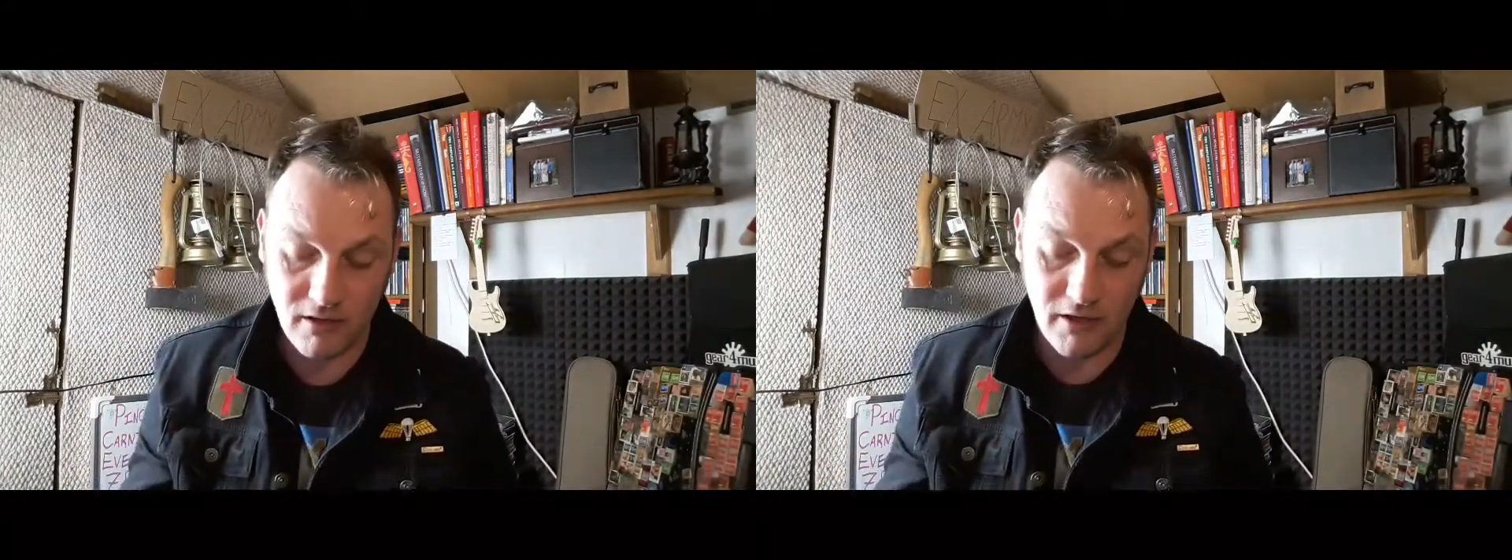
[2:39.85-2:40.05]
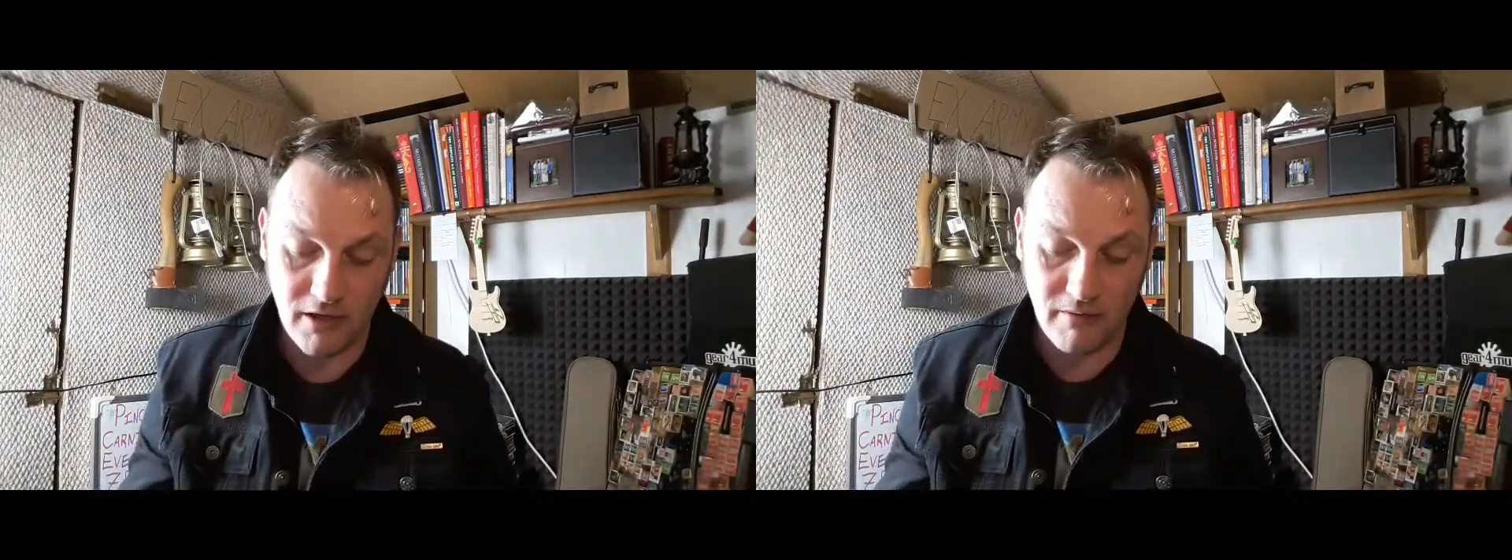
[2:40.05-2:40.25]

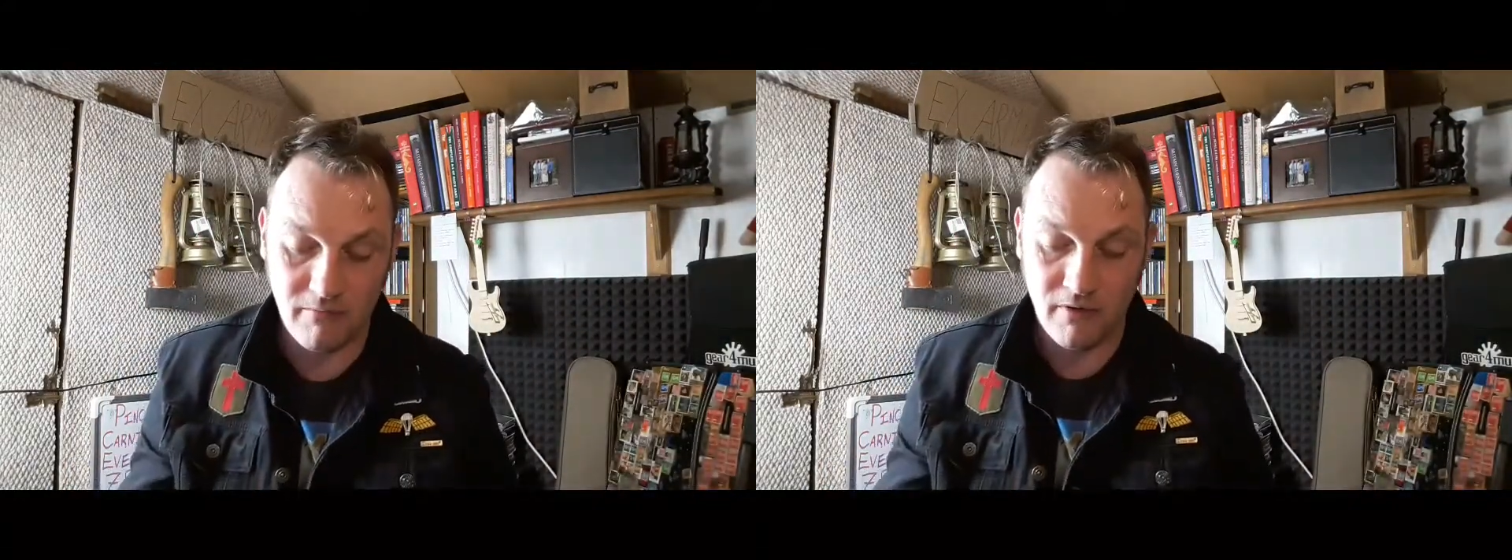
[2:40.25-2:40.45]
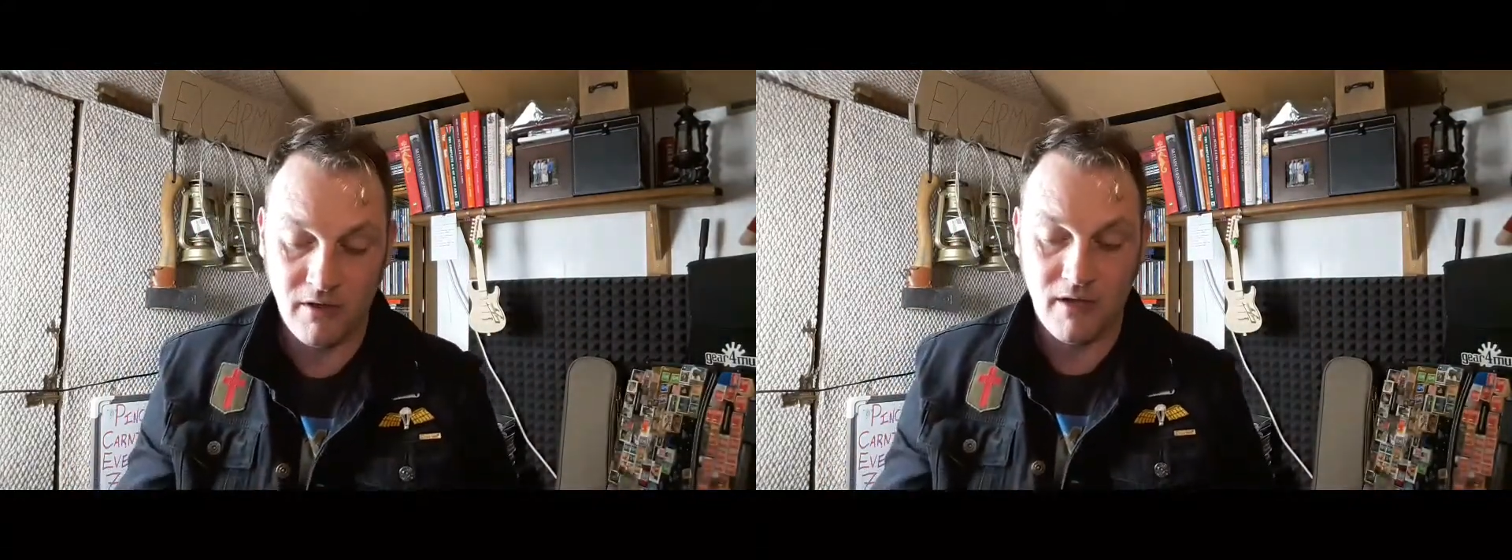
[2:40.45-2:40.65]

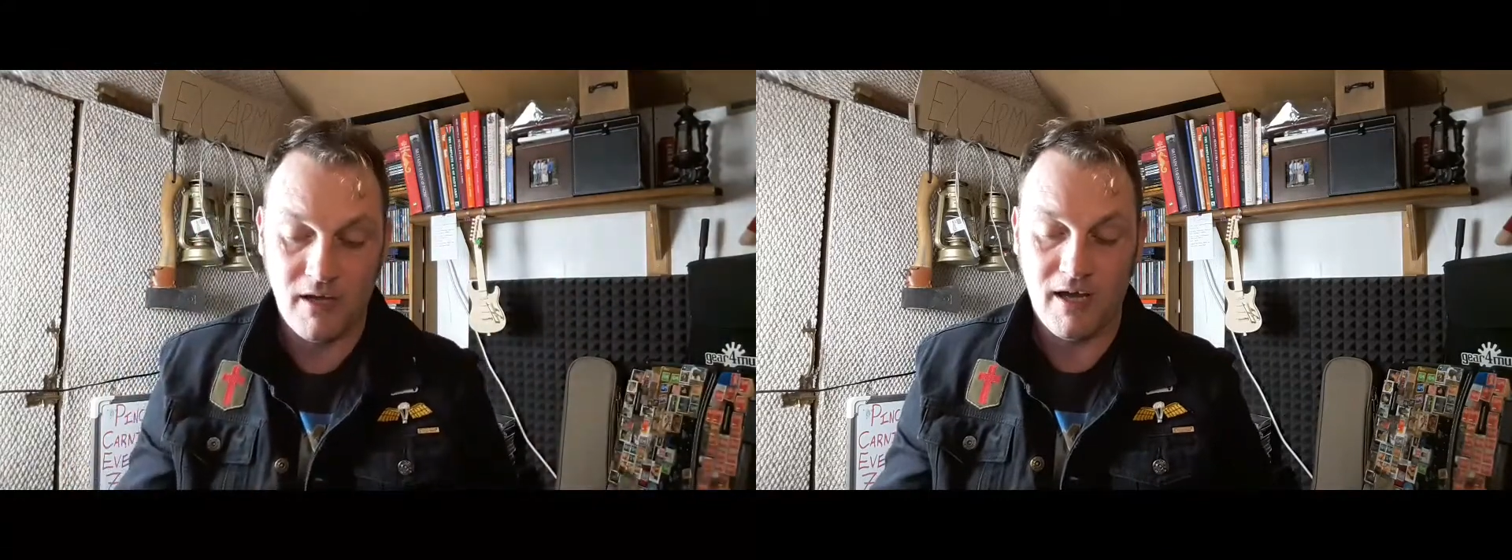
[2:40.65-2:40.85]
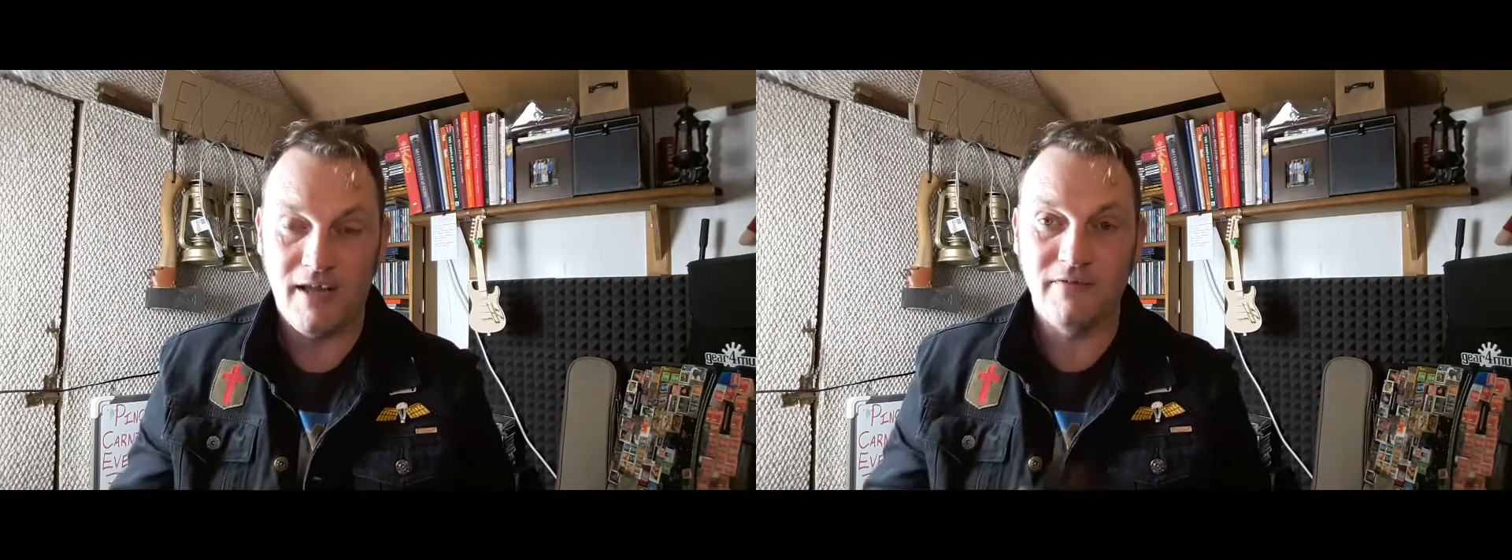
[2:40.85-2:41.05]
and
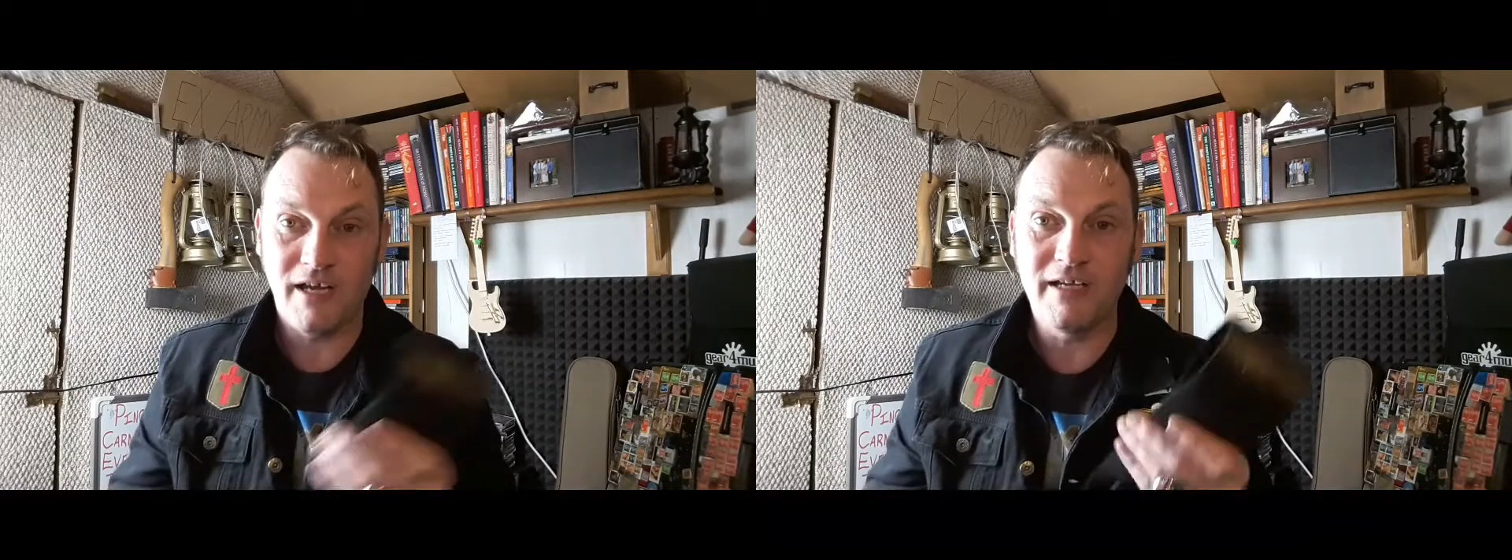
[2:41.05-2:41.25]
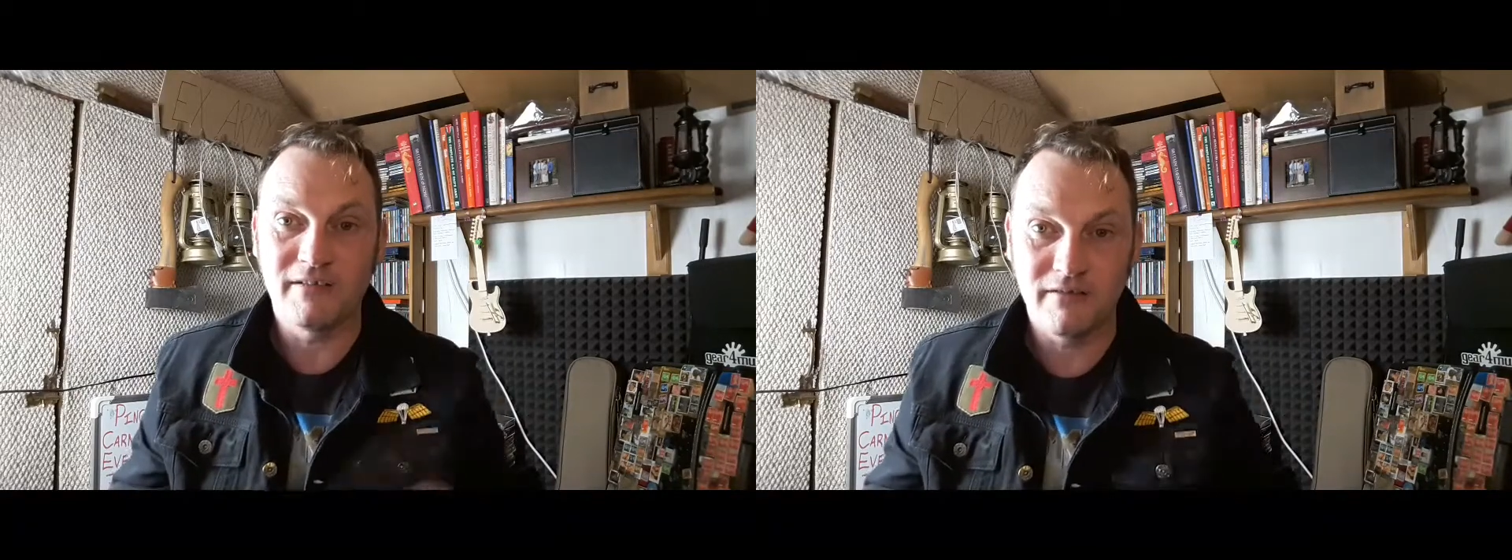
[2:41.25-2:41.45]

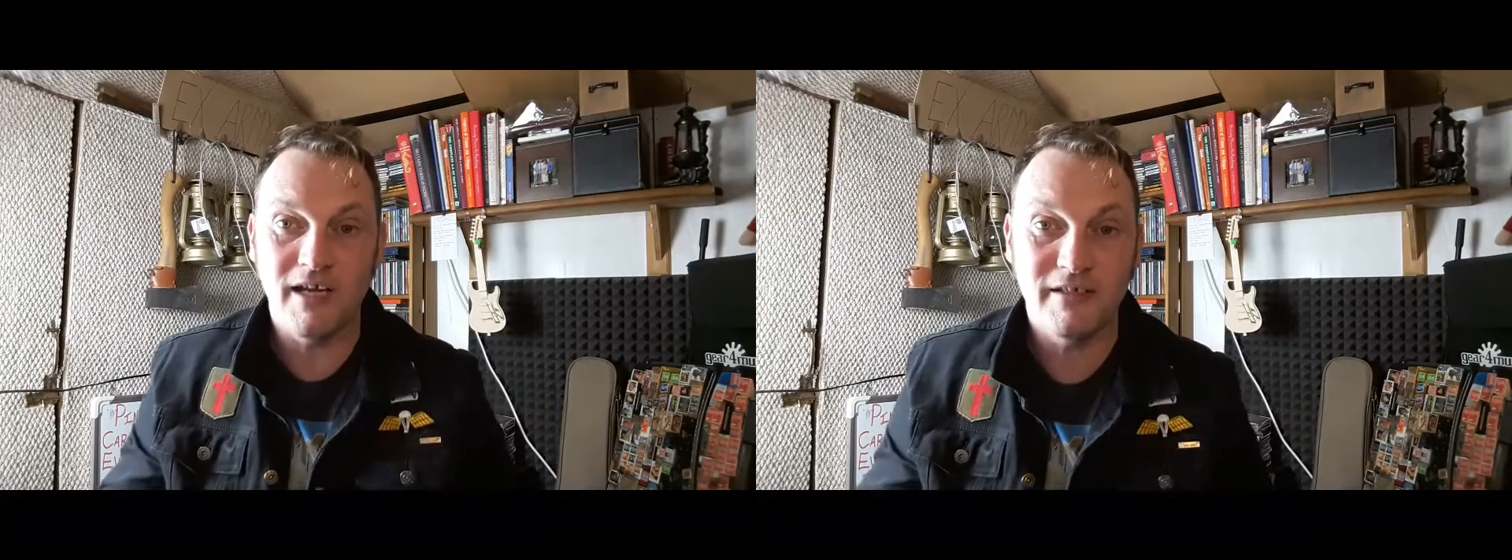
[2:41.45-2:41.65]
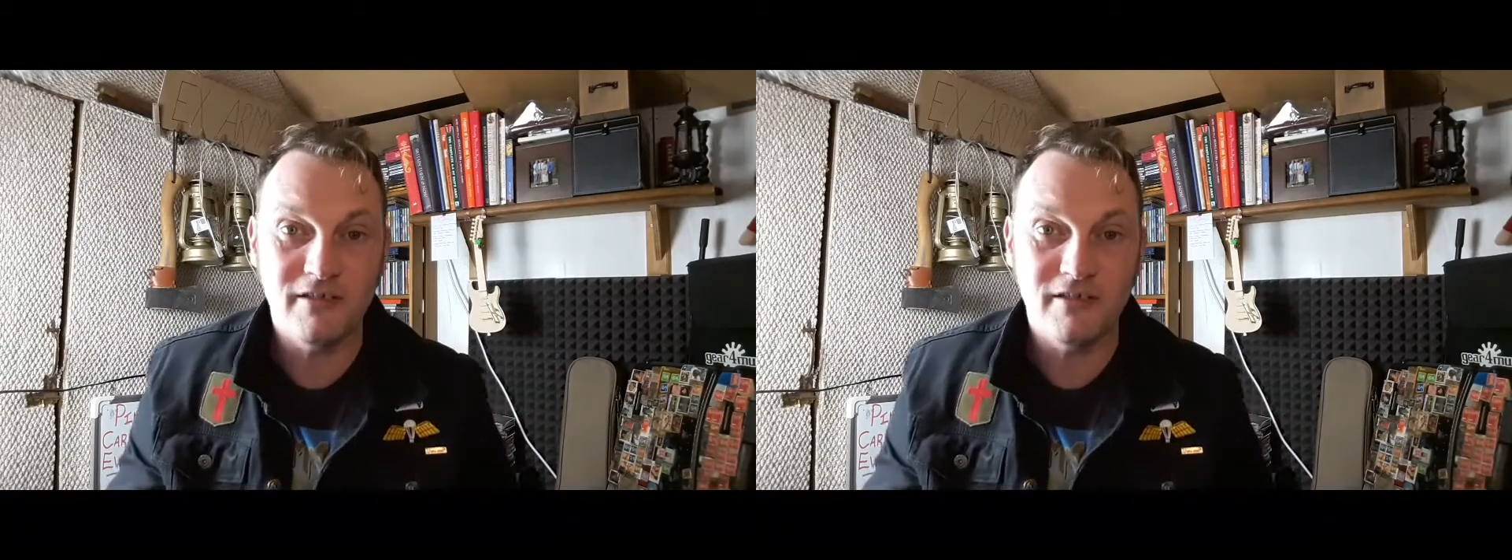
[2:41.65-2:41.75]
they